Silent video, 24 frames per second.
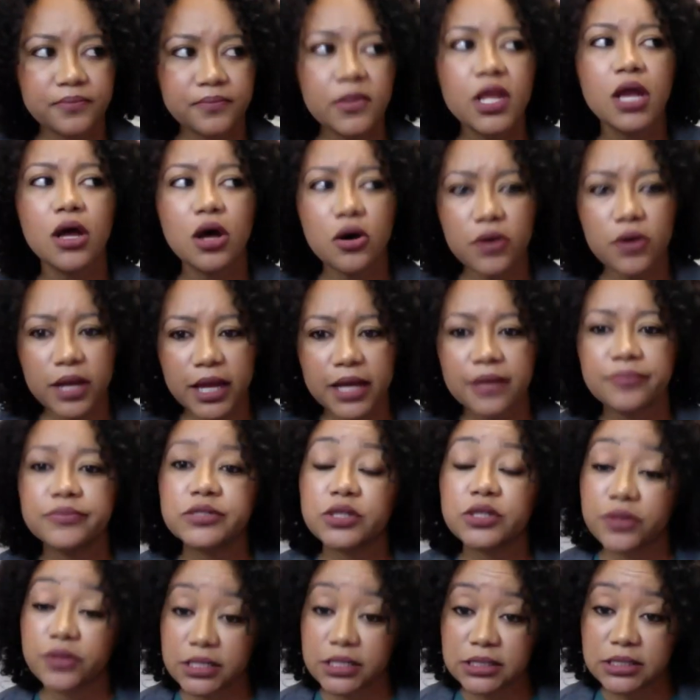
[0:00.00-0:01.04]
okay, so
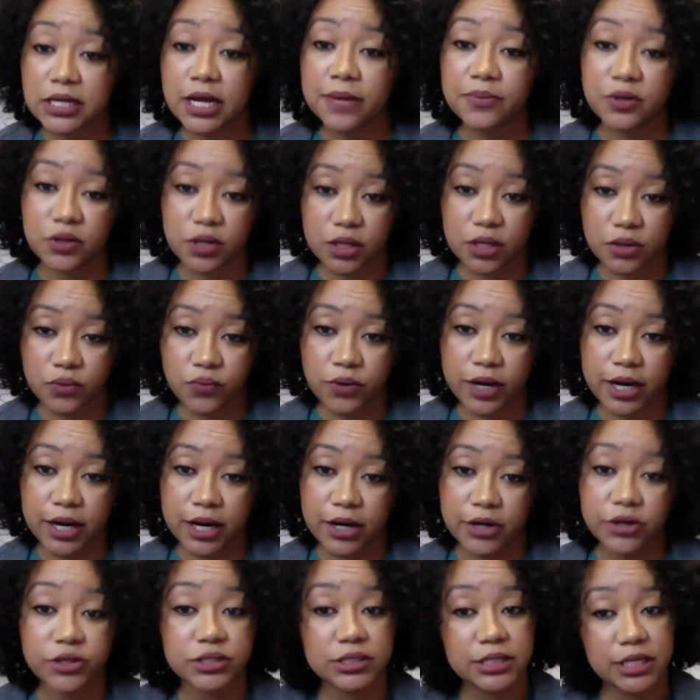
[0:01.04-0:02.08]
this time you can wear
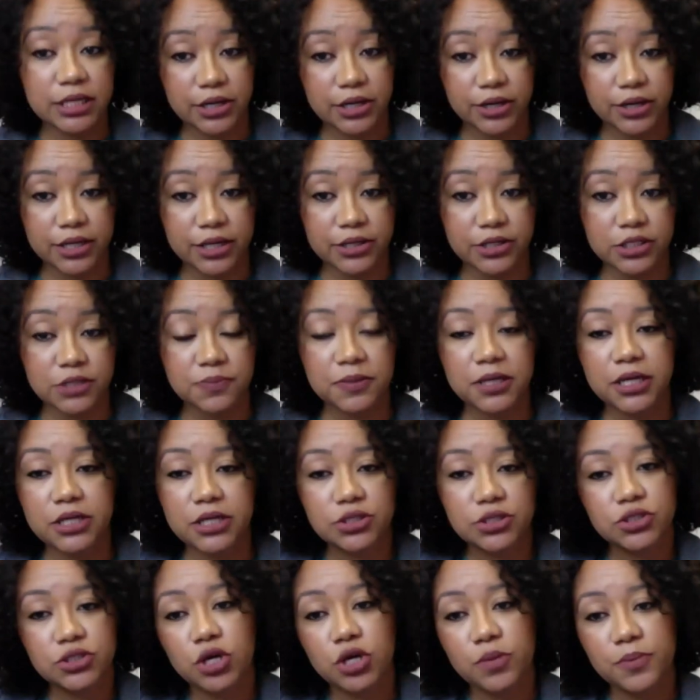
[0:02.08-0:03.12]
your sneaker heels because you
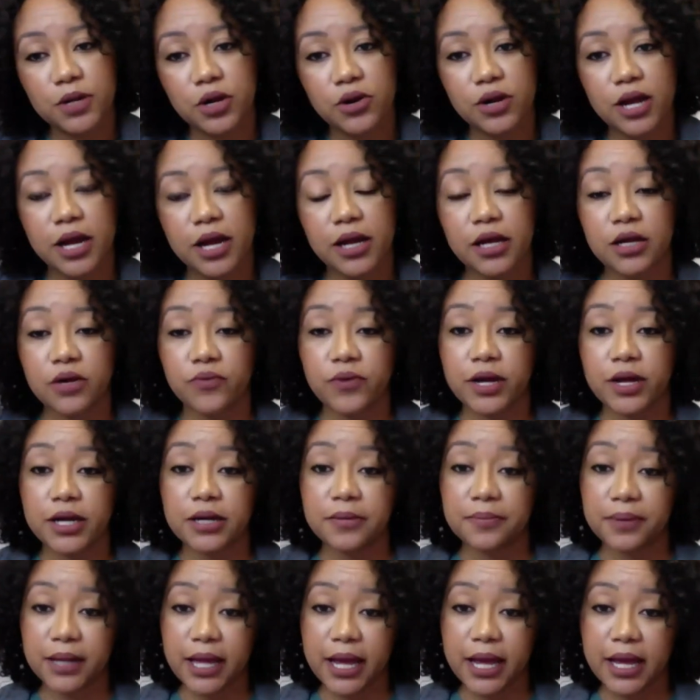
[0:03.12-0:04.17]
told me you're not going to run and
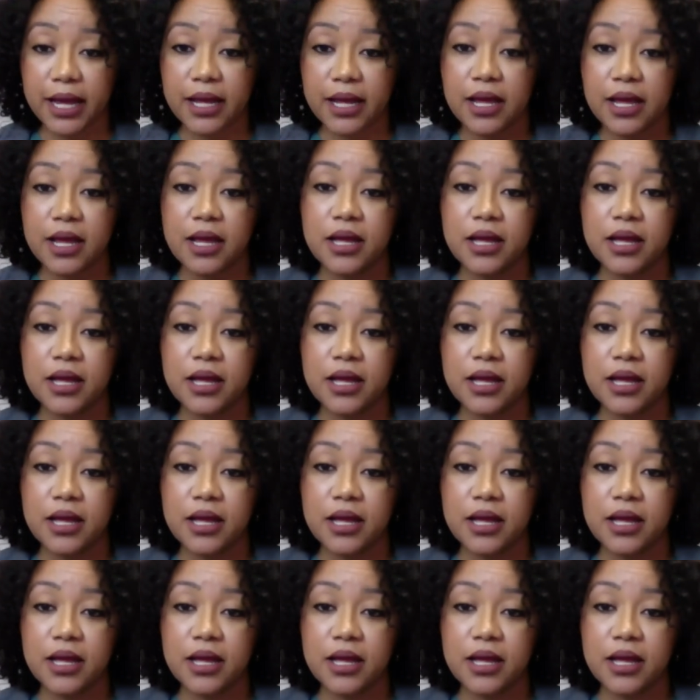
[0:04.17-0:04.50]
play.